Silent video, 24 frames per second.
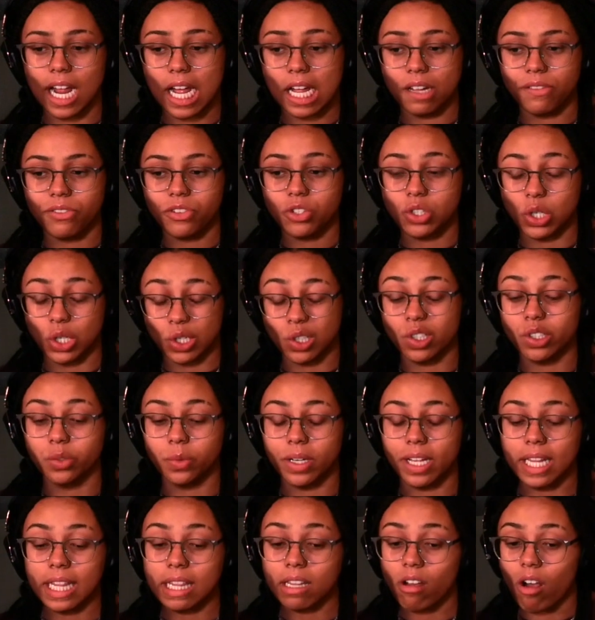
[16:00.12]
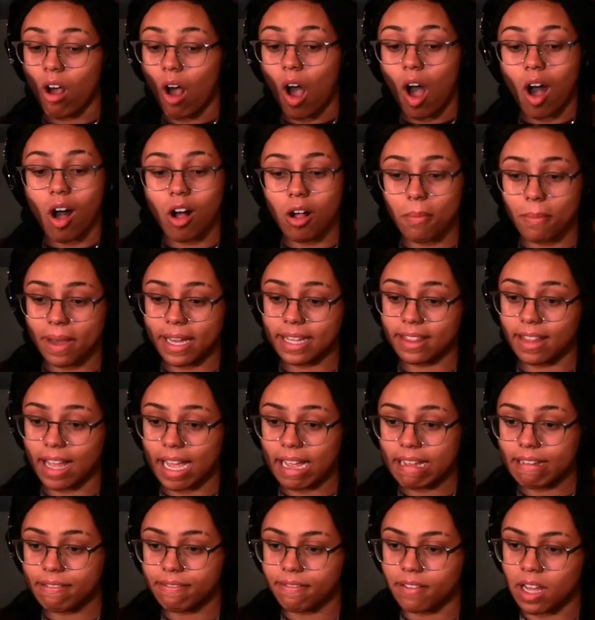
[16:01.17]
I've struggled with all my
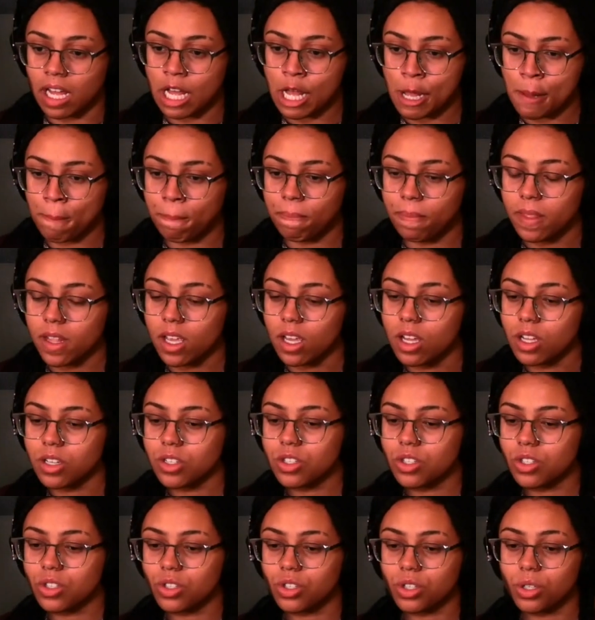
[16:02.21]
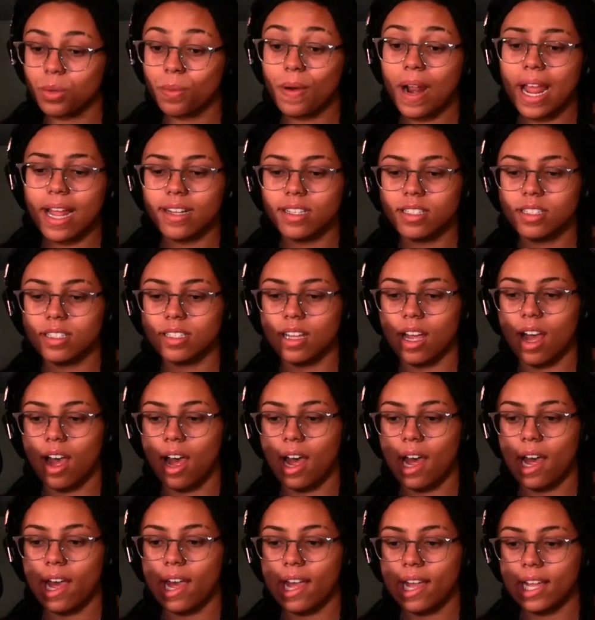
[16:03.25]
life. Tourette's
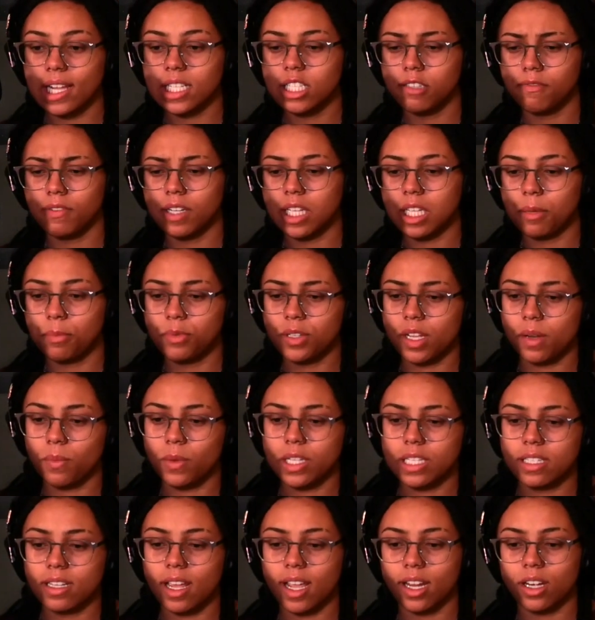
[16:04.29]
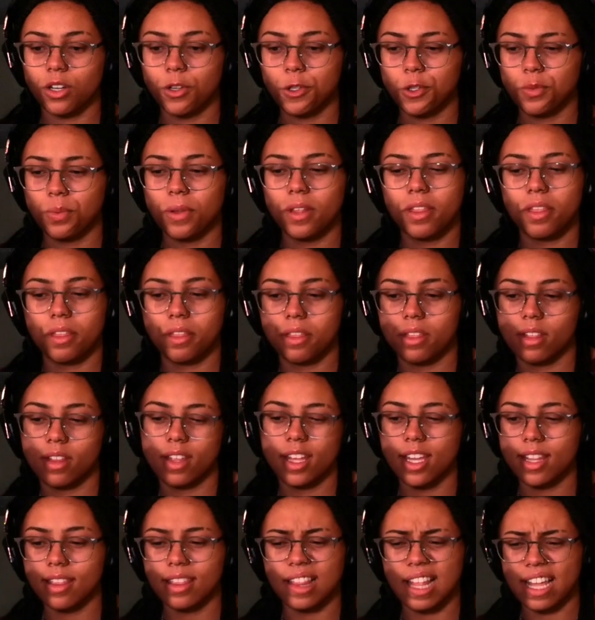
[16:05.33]
I developed and was diagnosed with
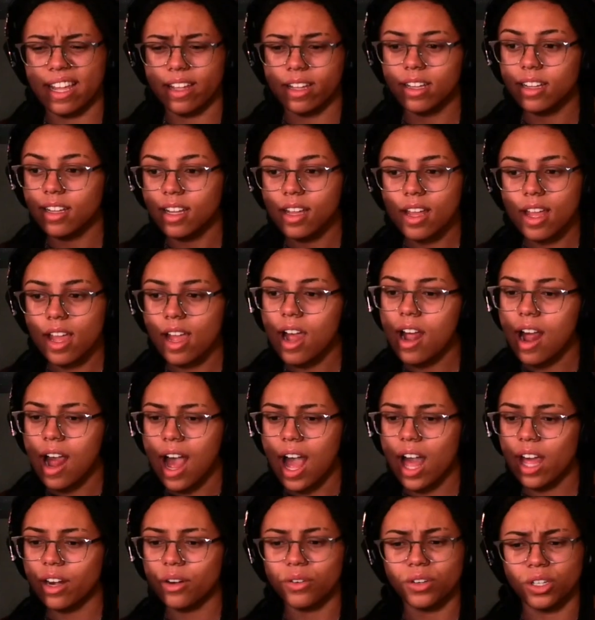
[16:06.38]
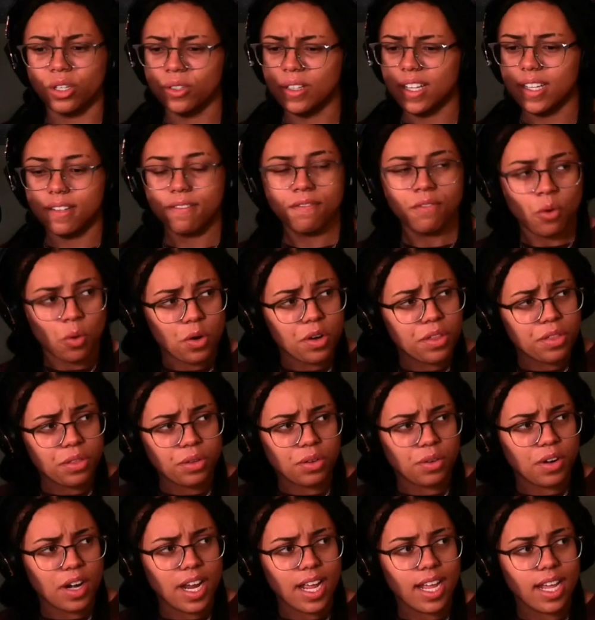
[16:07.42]
in like I don't know, like fourth
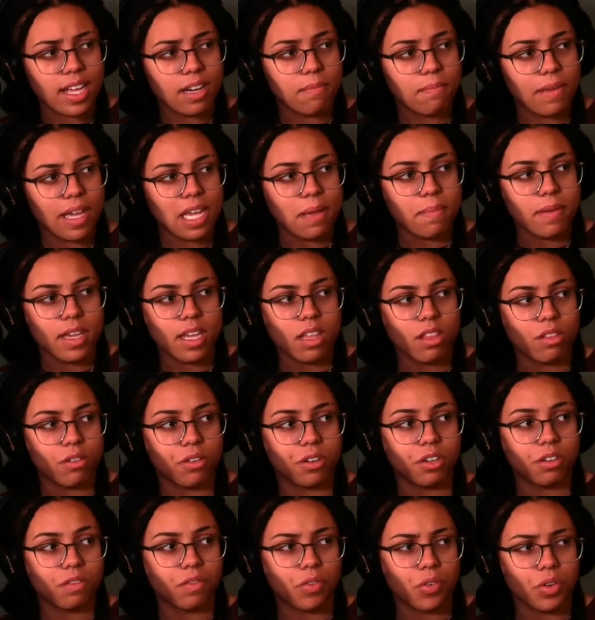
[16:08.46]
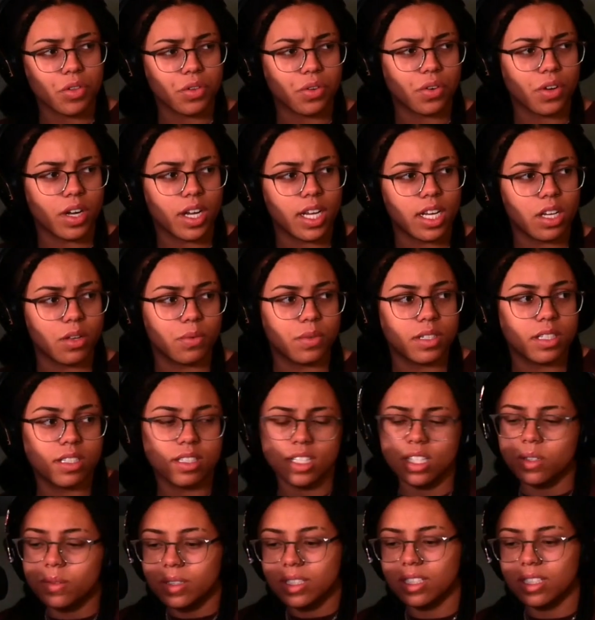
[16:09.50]
grade, maybe third or fourth grade. It was in